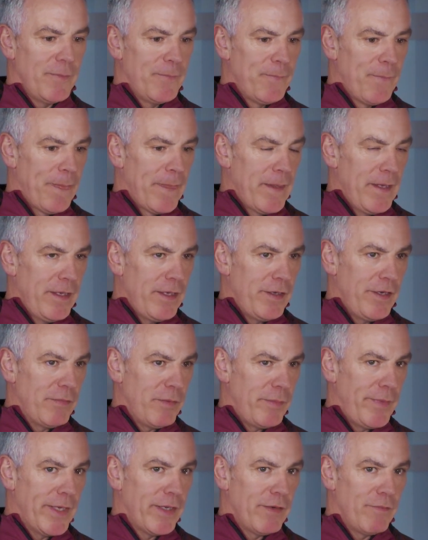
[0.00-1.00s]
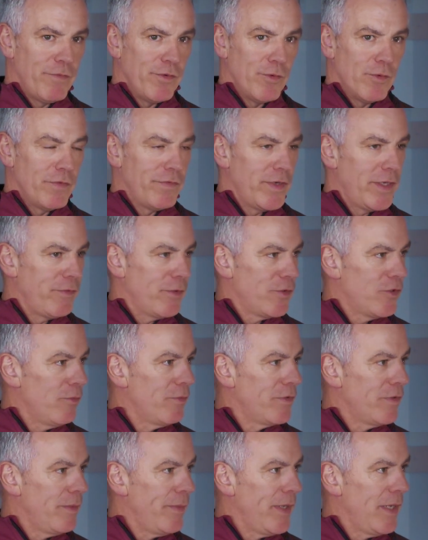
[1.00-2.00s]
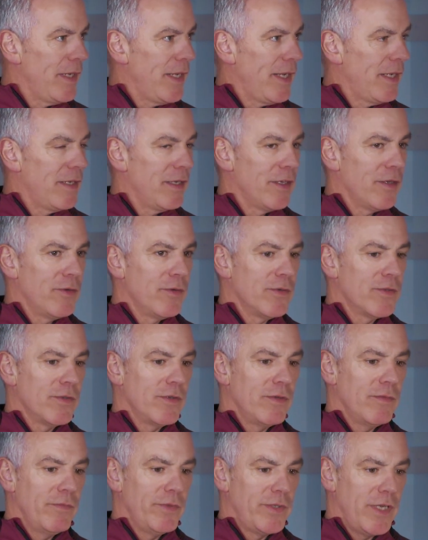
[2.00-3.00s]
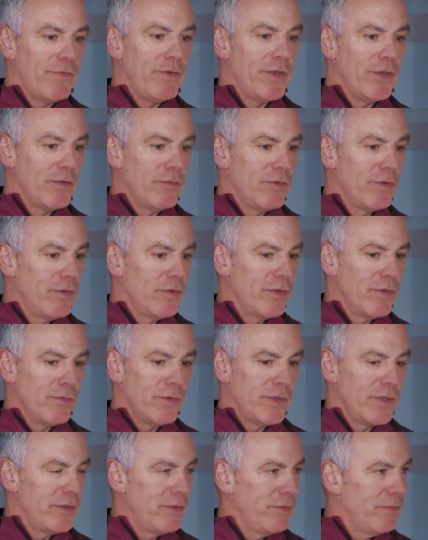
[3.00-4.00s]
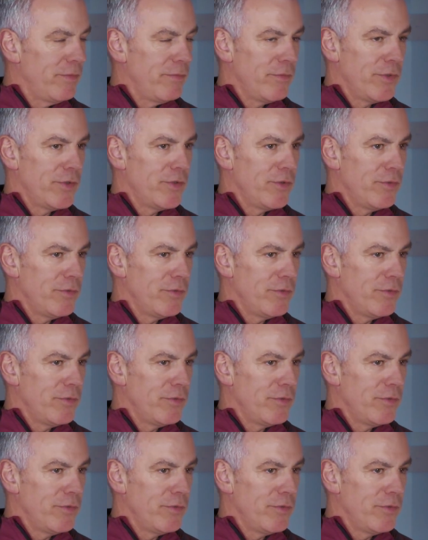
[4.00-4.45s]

you need to be making 4 or 5 year subs in the middle 8, so we definitely could do another one or